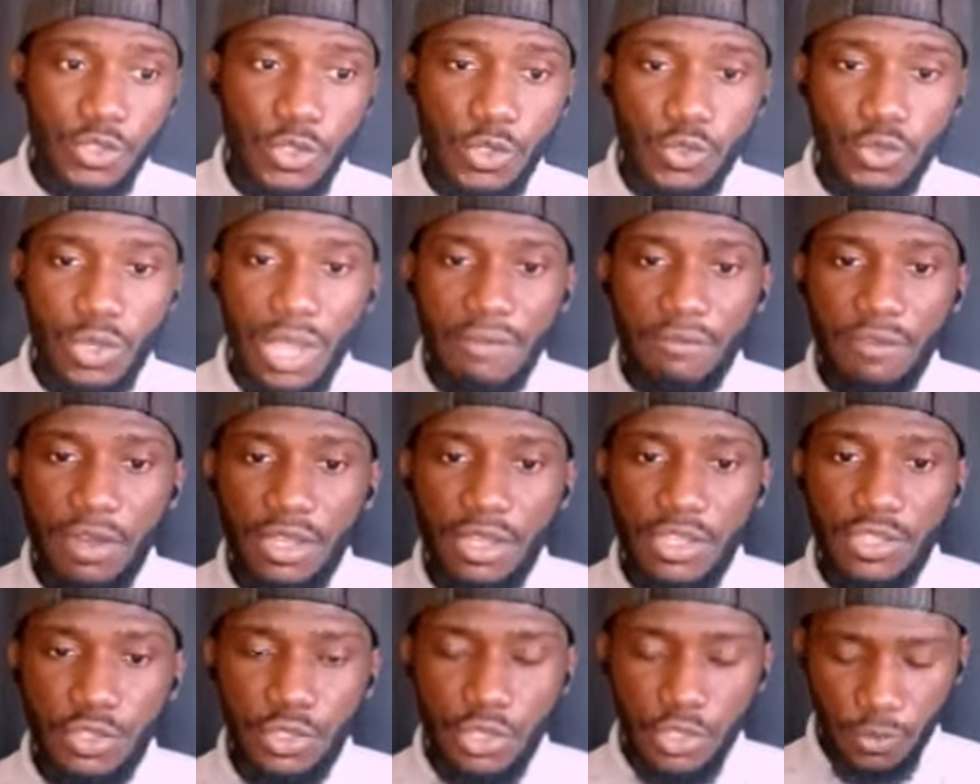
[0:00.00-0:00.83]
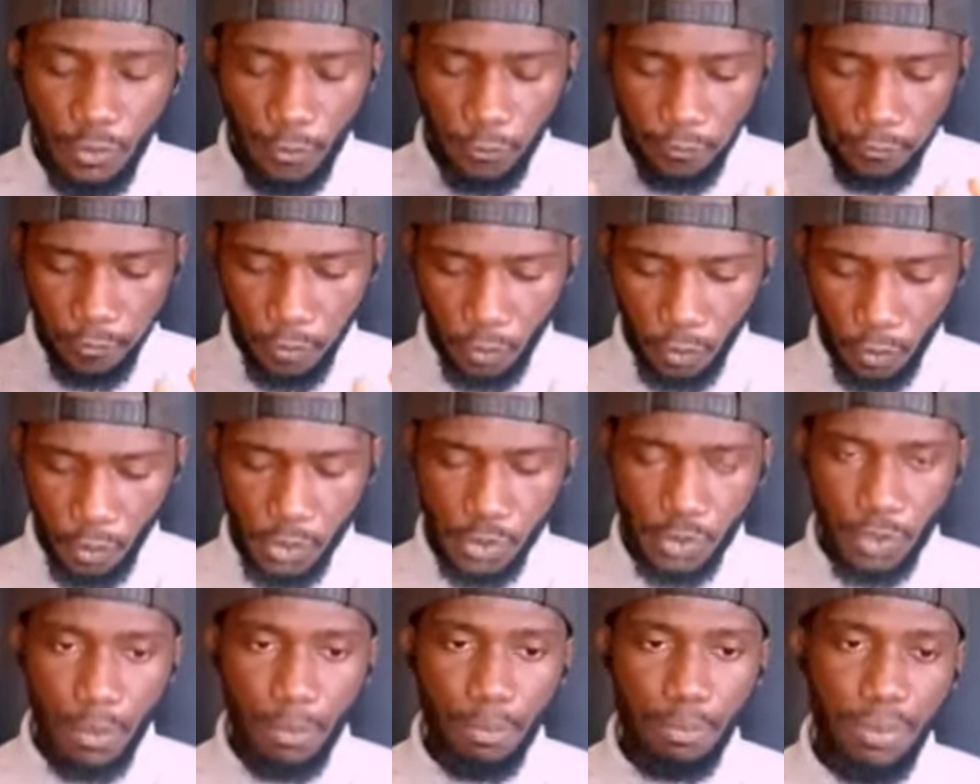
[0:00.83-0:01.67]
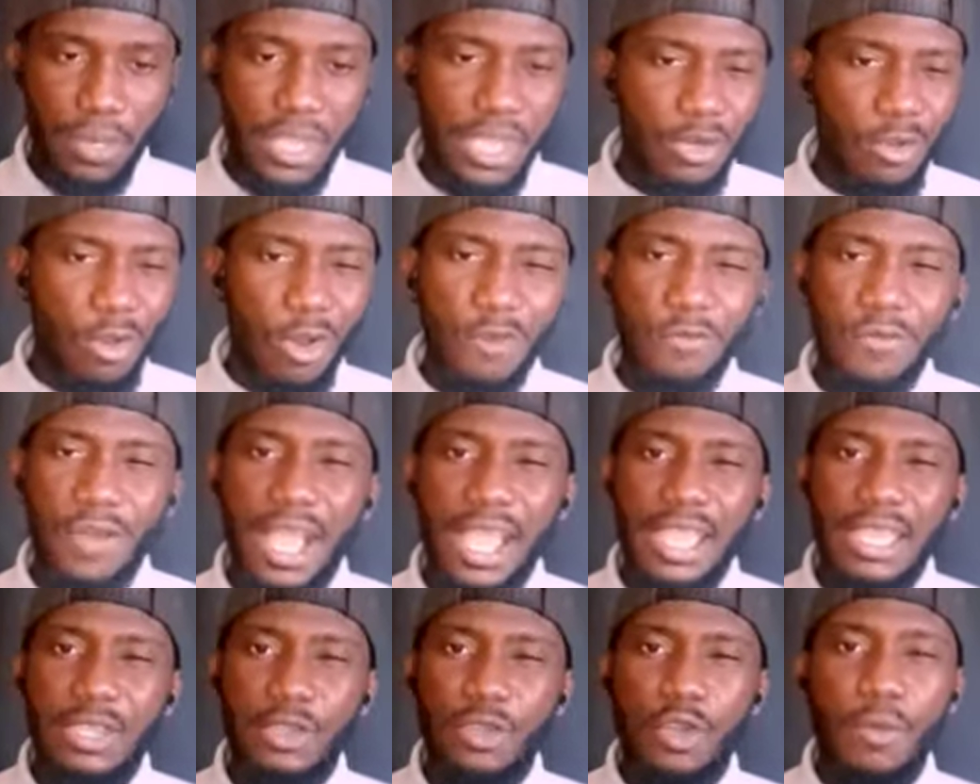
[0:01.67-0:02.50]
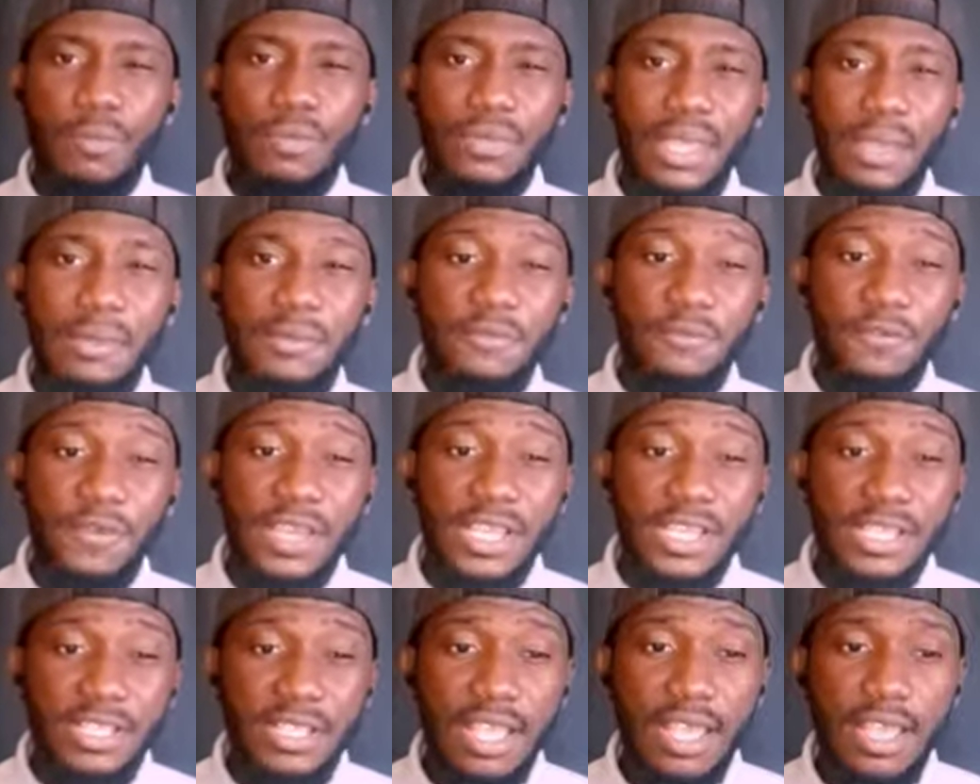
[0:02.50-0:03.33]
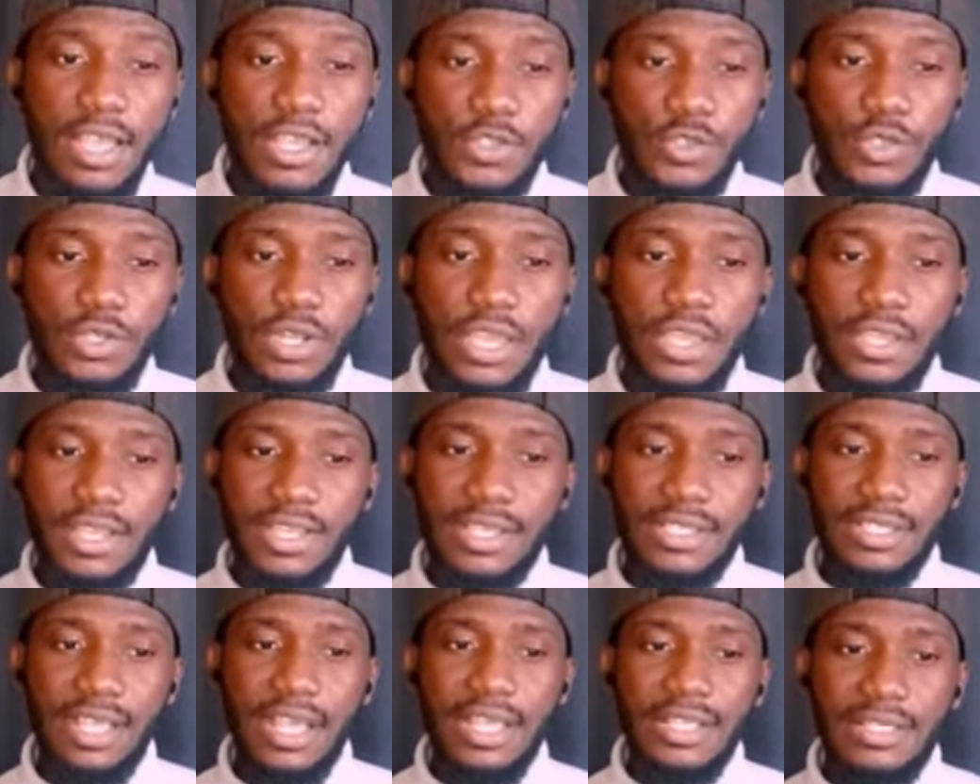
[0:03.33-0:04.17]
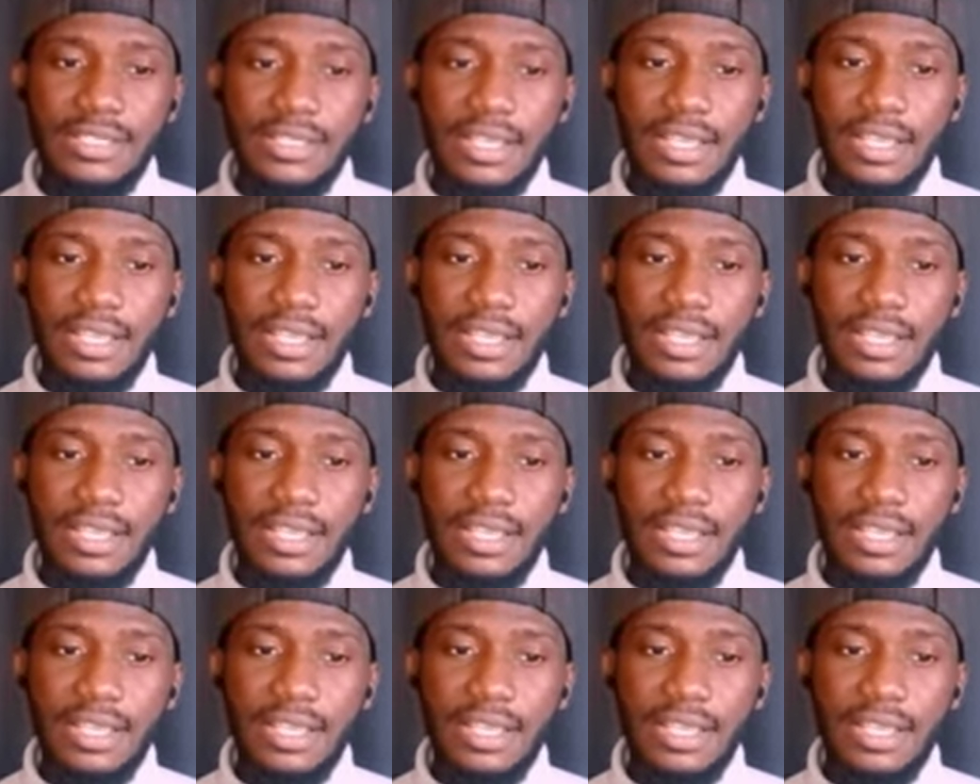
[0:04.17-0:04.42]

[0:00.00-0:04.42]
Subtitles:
So to avoid this, you need to focus on paying off high income debt first, so that you can start